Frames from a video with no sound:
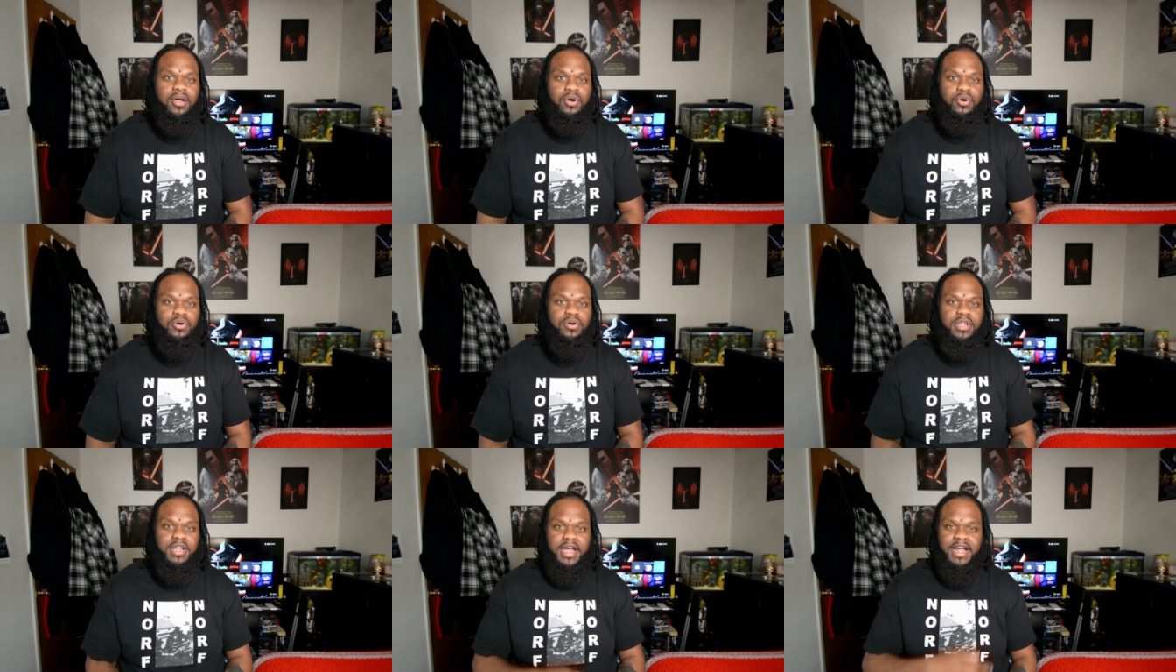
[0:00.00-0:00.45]

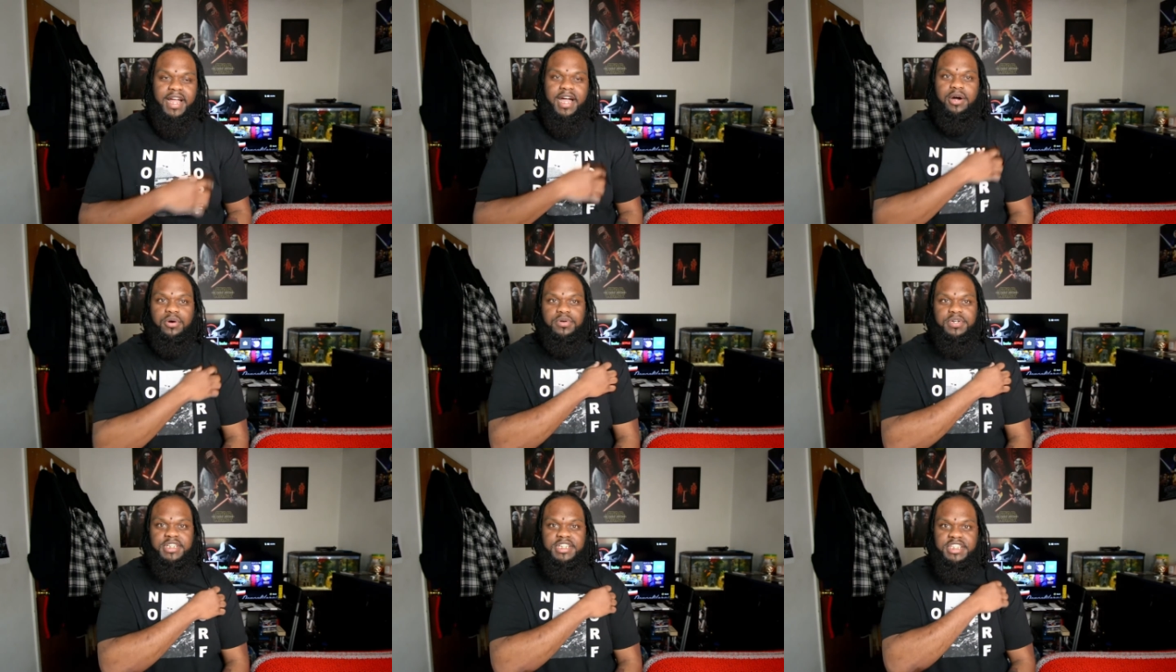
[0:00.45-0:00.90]
Or like
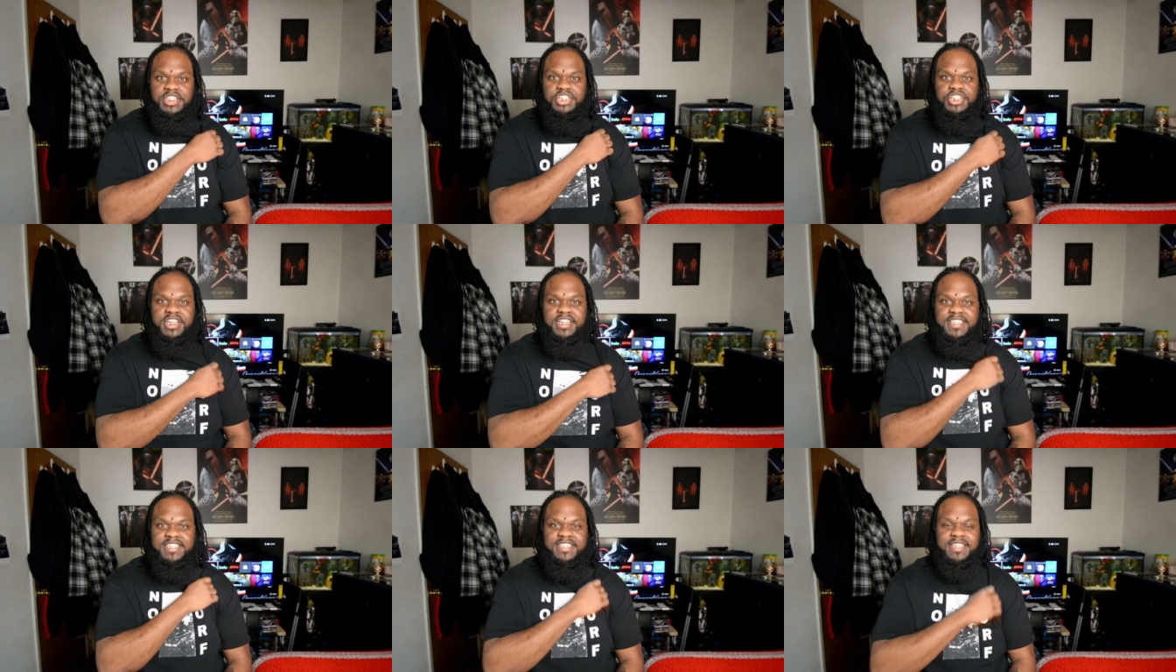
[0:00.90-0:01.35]
I would
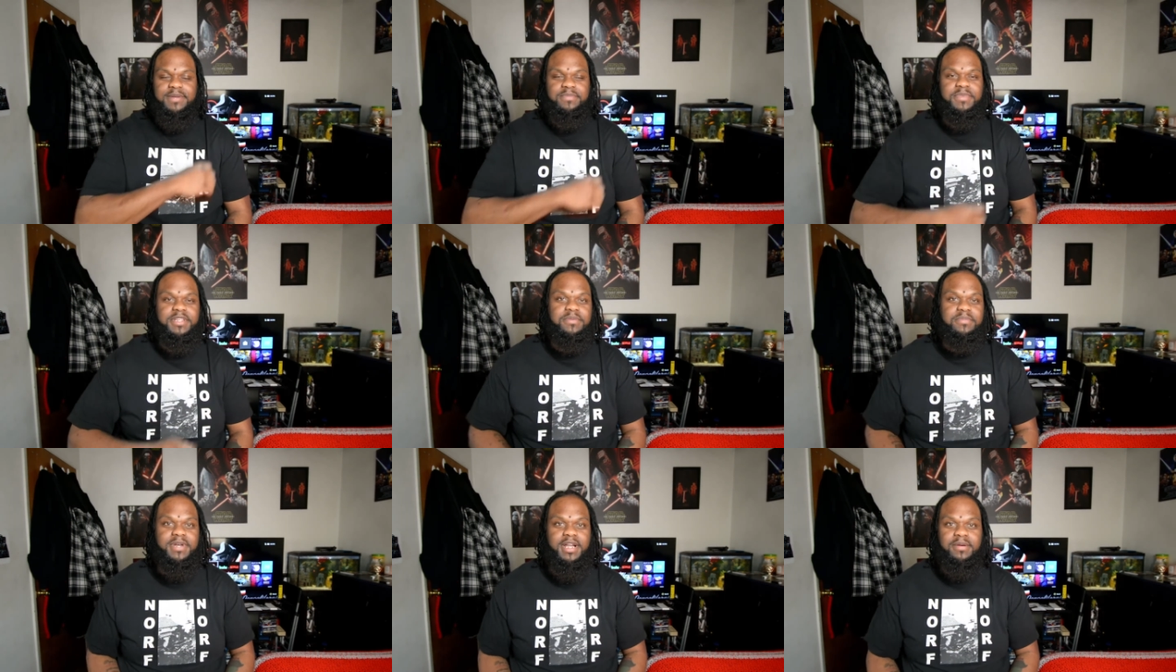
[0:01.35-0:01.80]
adjust
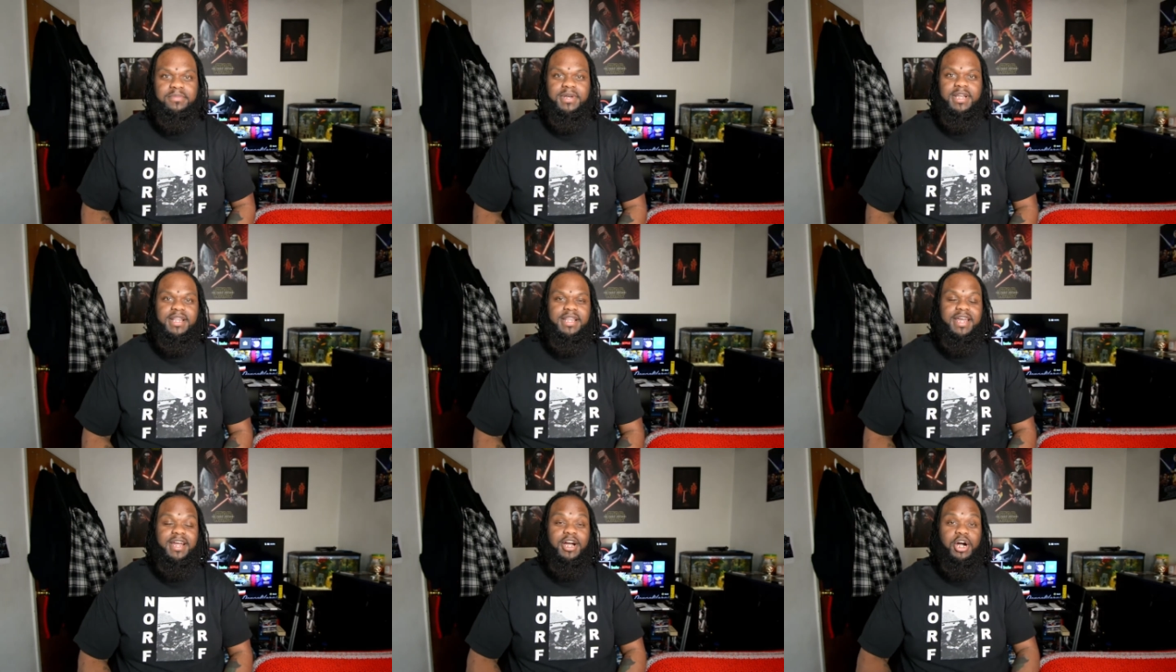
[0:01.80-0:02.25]
something, but I'm
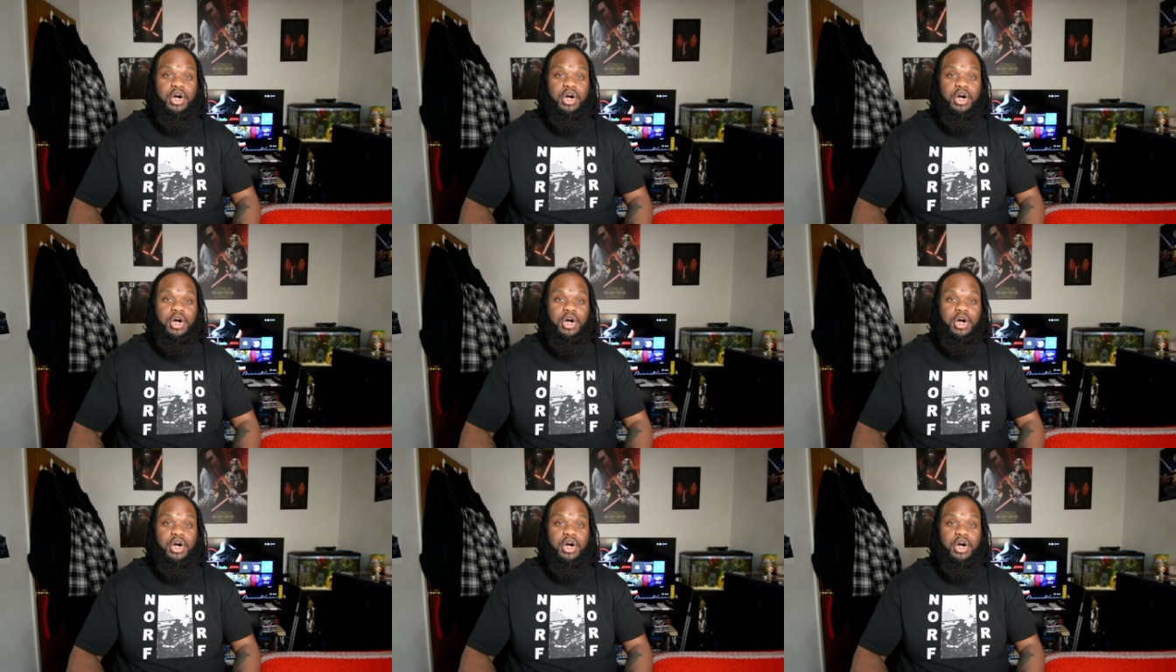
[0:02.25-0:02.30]
not like,